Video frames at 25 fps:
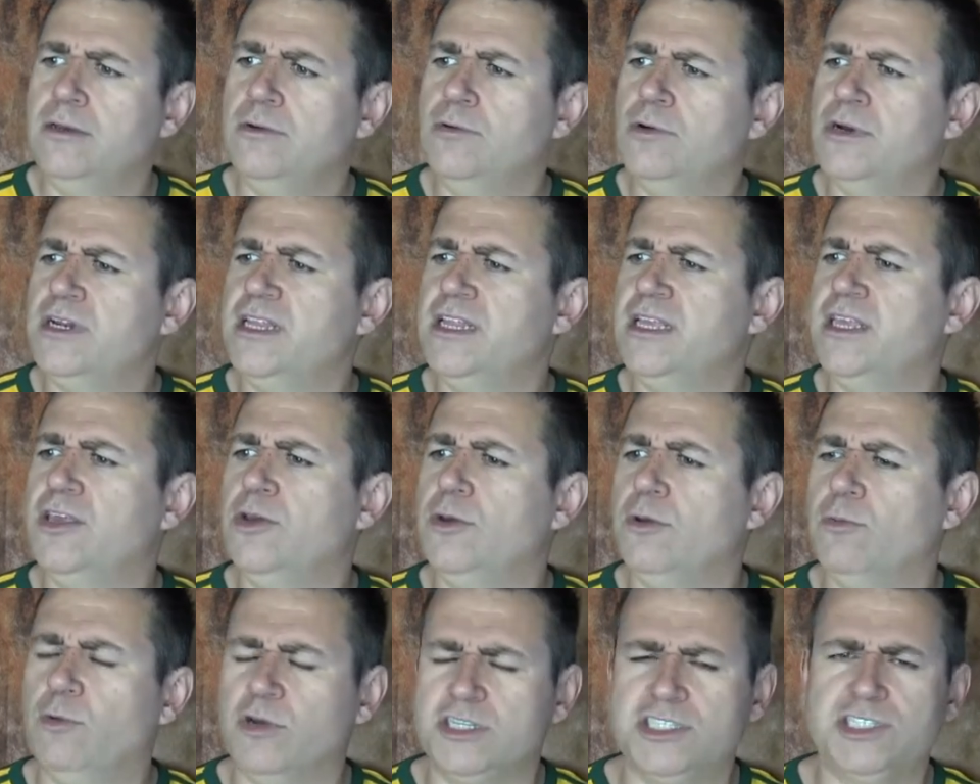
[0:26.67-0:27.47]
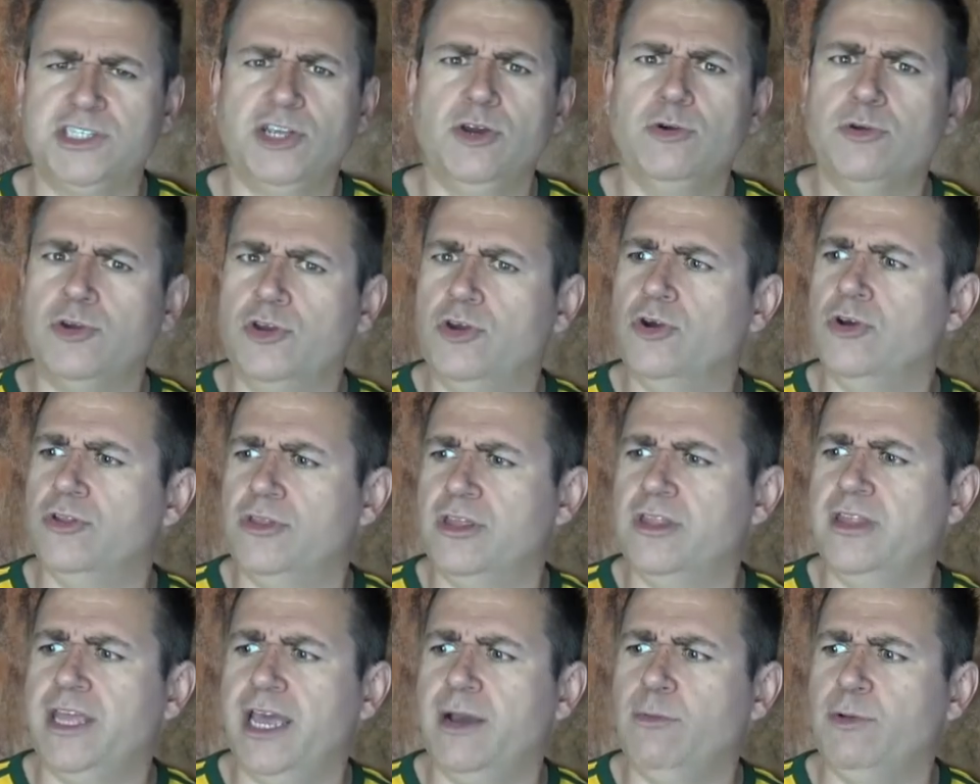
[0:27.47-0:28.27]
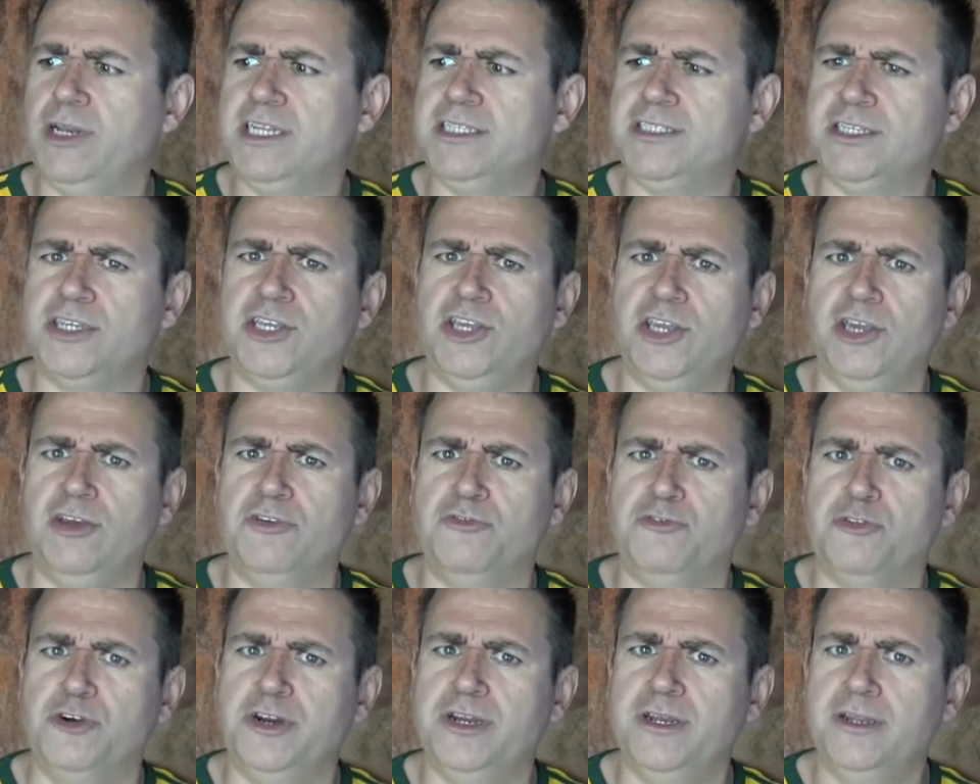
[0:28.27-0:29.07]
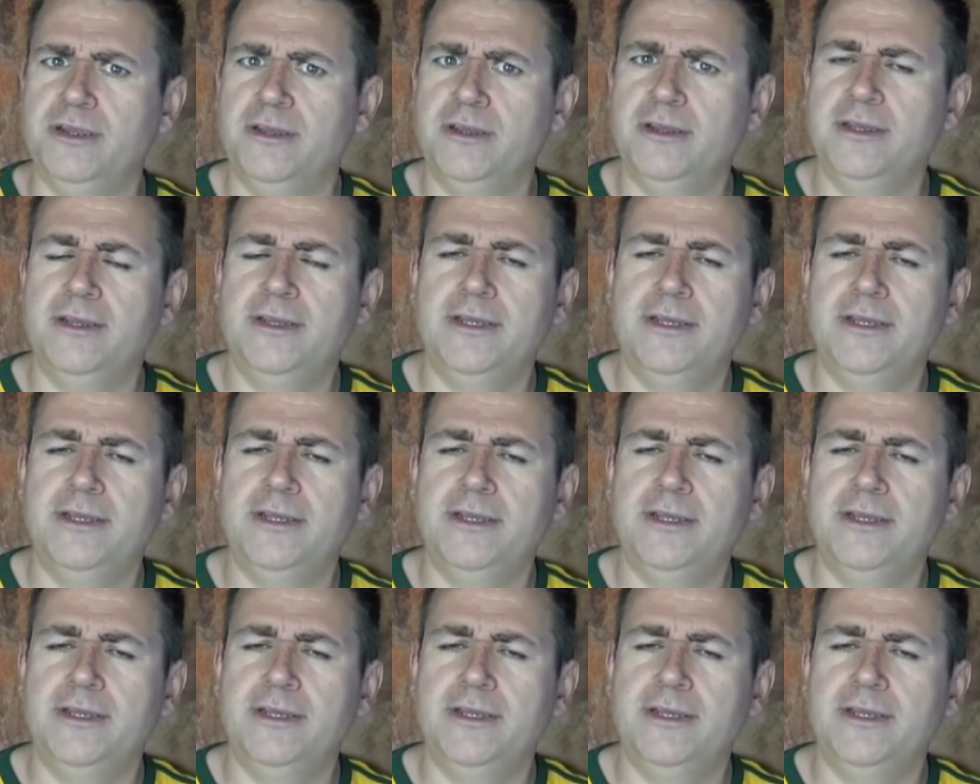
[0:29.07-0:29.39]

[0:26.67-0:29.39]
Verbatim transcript: What are they queue? What's so good that they're willing to queue for it?